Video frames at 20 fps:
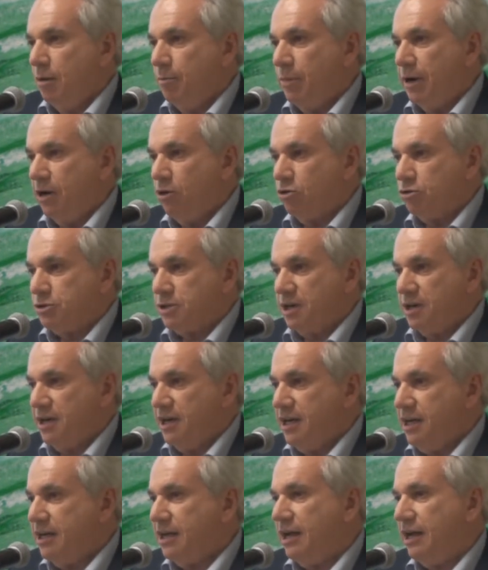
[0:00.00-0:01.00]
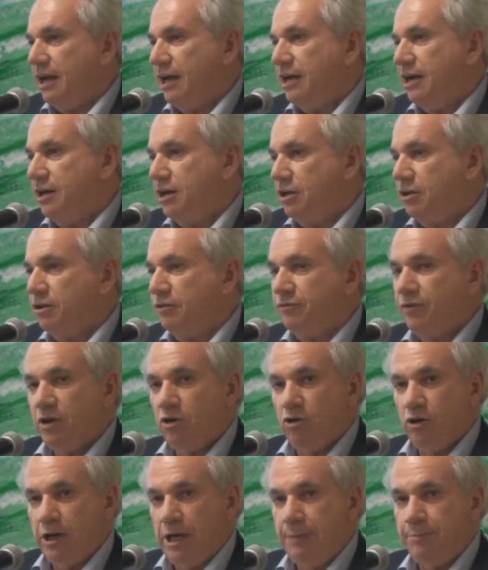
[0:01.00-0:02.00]
but Jose Enrique and another
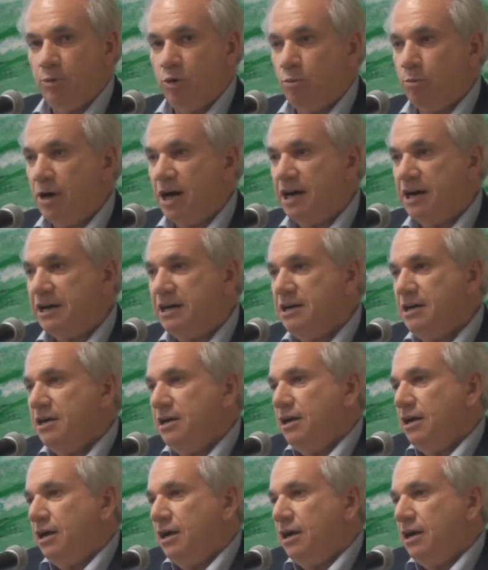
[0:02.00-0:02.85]
fellow named Omar